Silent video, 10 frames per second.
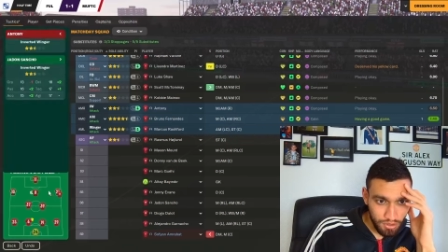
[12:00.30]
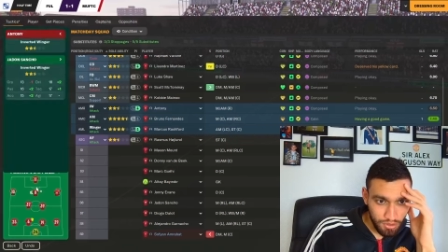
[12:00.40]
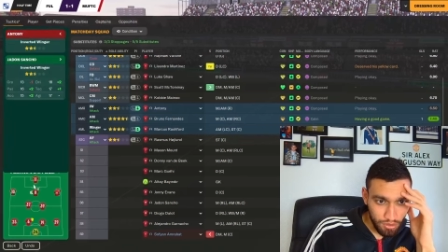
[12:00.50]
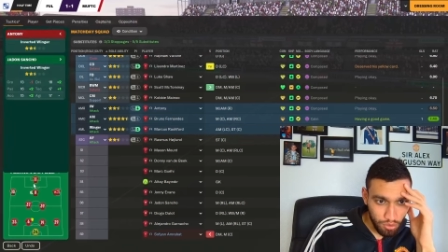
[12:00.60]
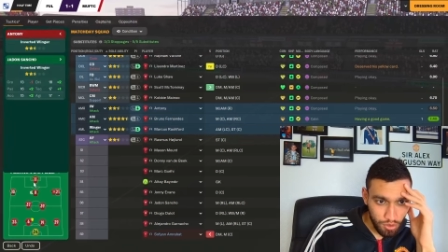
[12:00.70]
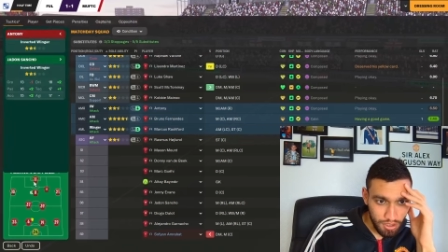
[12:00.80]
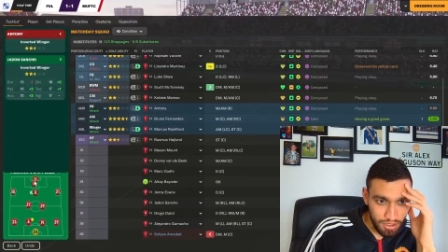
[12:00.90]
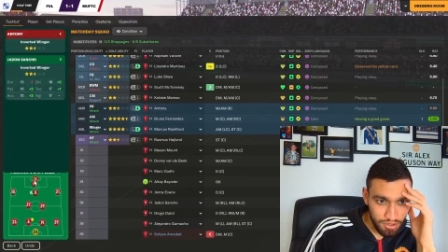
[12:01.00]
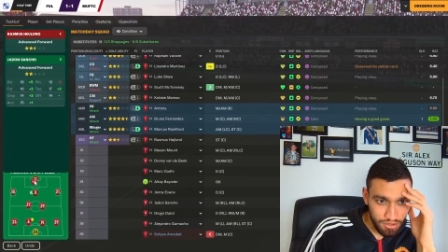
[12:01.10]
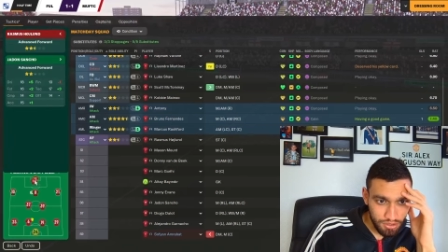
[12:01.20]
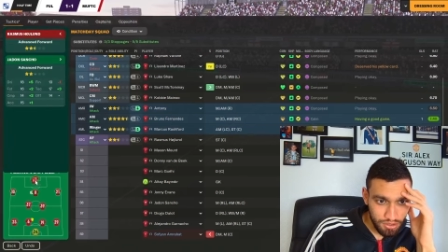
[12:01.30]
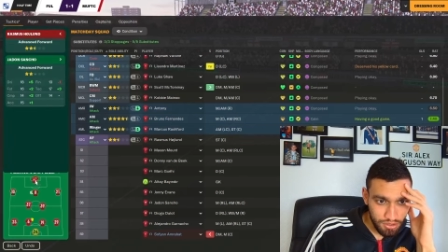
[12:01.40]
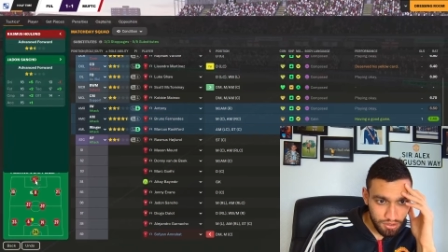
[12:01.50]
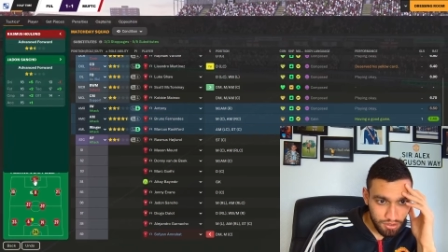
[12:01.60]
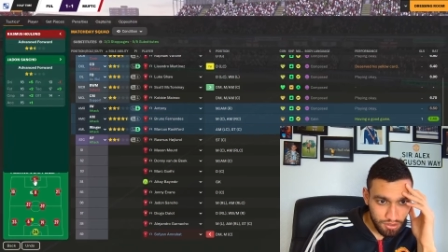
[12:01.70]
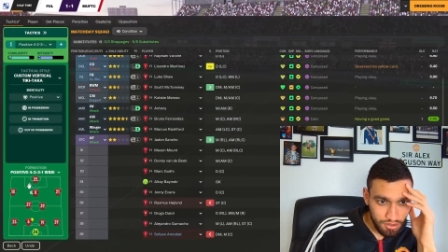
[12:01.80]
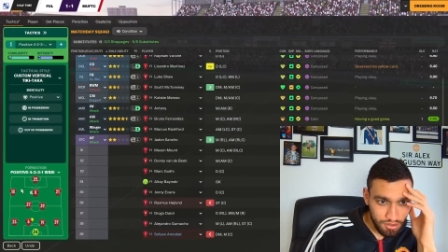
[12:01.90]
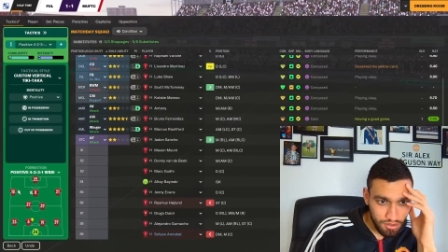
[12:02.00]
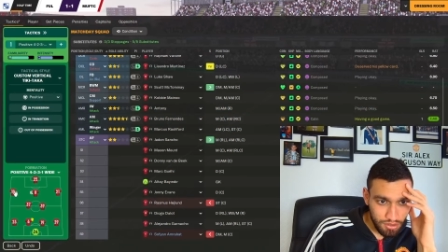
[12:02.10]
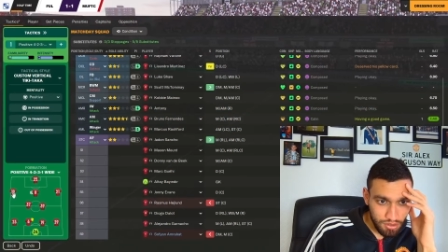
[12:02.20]
Højlund.
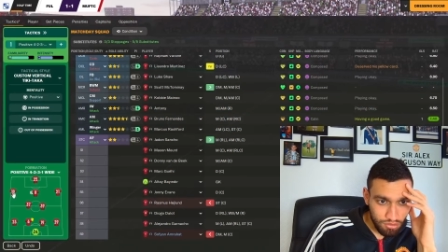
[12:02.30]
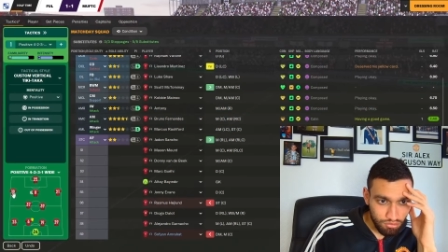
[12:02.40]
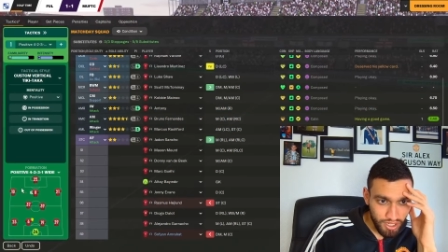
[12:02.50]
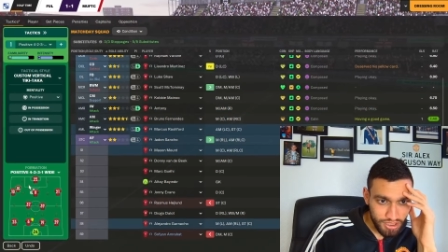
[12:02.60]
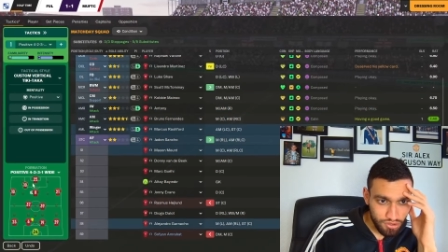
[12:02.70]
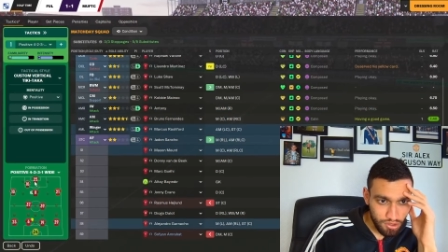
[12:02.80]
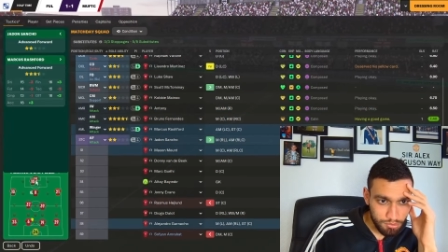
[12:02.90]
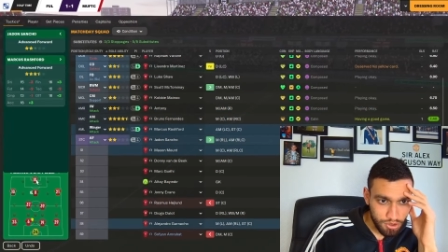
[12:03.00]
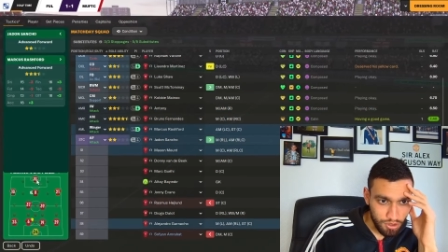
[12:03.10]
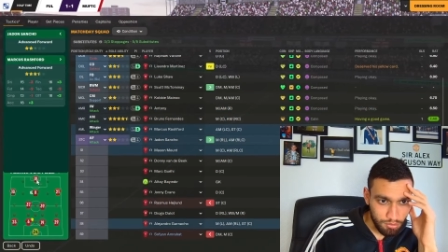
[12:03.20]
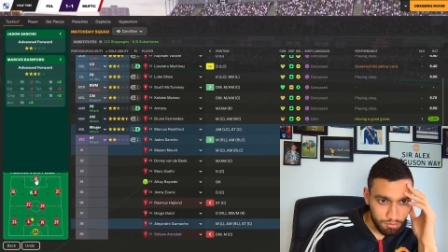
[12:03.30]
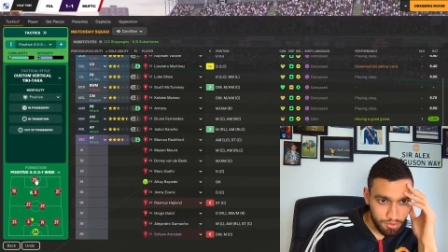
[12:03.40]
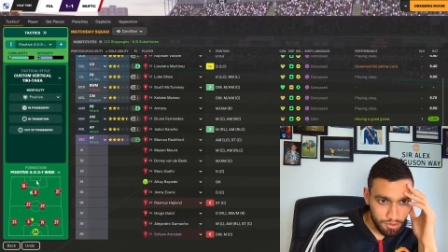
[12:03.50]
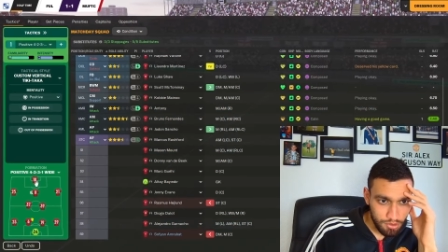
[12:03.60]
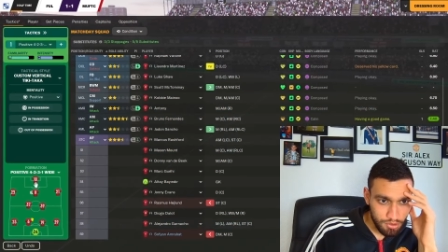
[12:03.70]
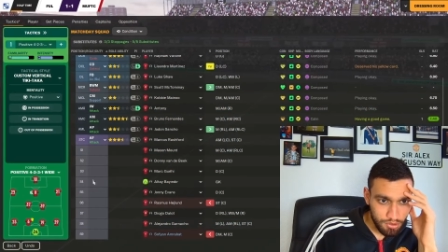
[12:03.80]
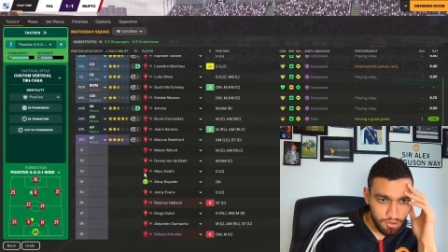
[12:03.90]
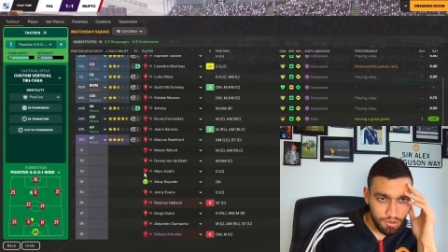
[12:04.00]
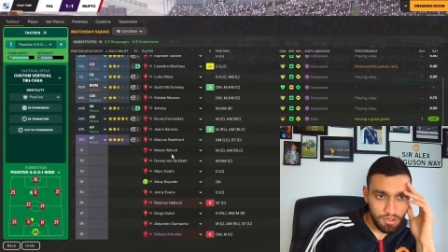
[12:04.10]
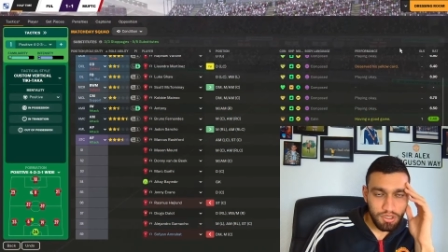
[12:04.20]
Rashford up top.
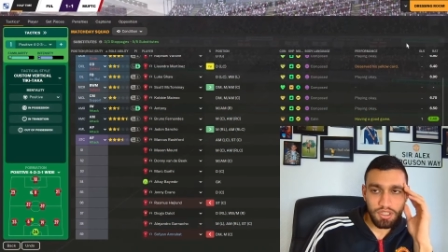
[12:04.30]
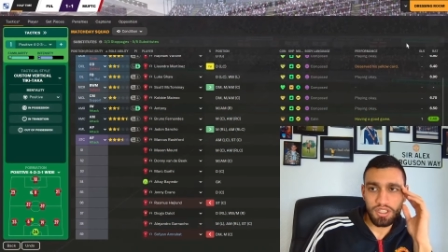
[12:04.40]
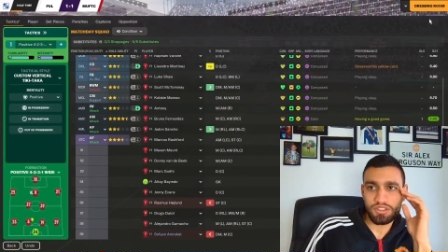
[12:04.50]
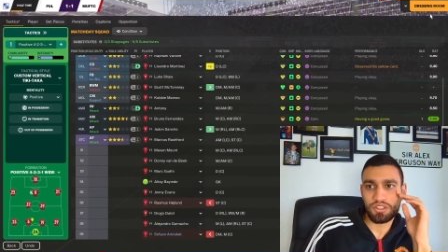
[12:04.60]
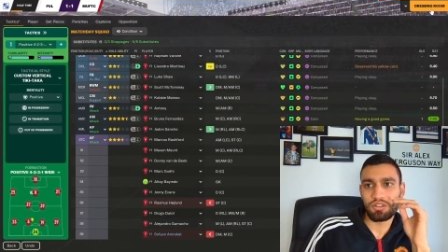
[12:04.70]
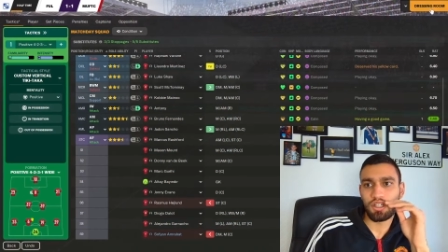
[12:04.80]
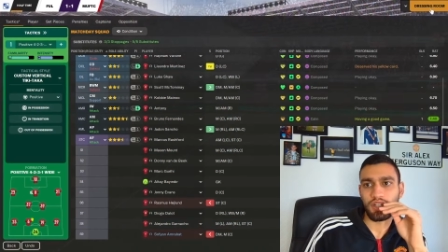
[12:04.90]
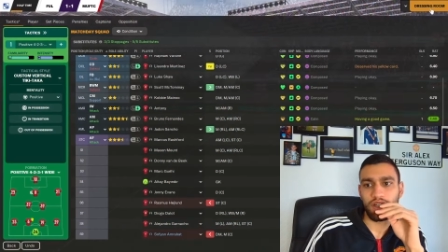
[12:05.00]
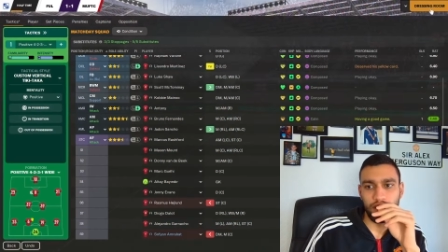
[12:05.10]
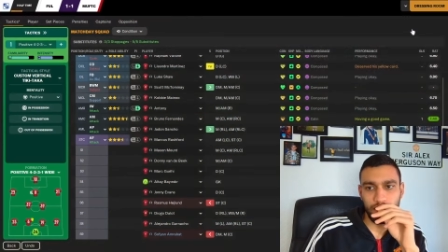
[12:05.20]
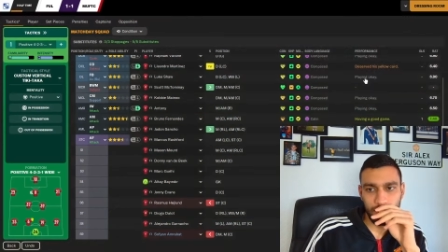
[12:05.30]
Let's go like that.